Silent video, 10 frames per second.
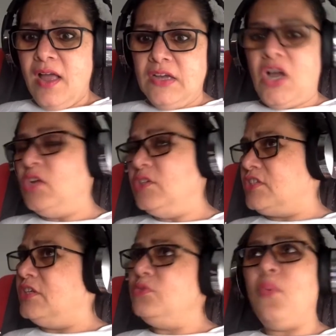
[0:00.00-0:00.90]

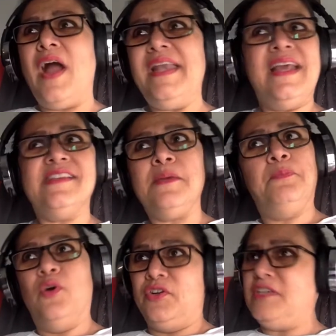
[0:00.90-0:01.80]
Constant whining is a
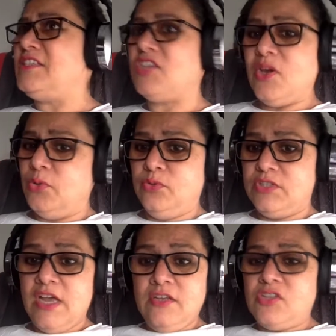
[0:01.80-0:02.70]
poor excuse.
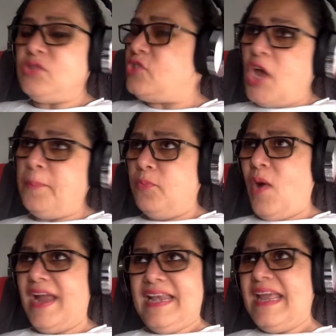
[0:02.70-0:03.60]
So stop
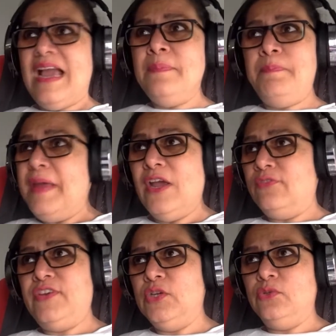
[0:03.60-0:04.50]
whining and be of
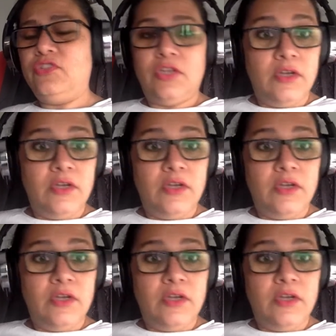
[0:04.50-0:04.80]
use.